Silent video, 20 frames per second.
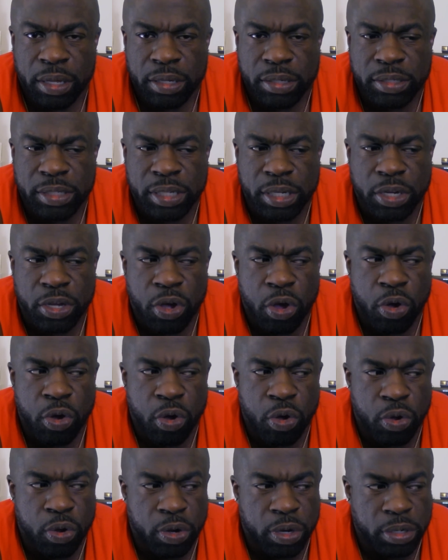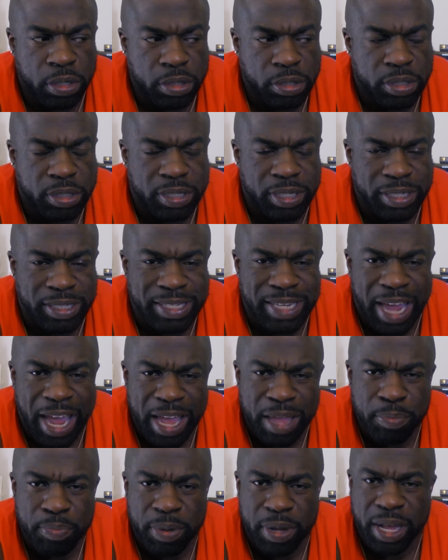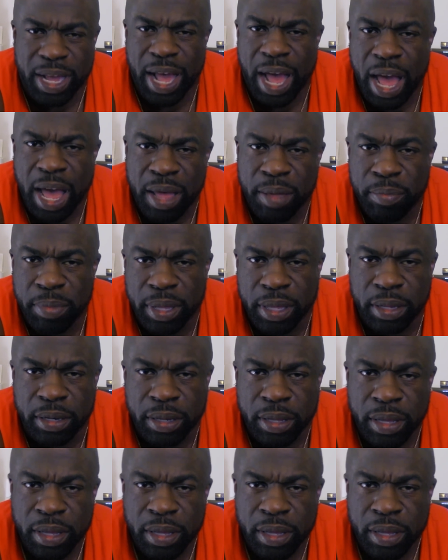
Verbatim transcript: to go on to type a comment.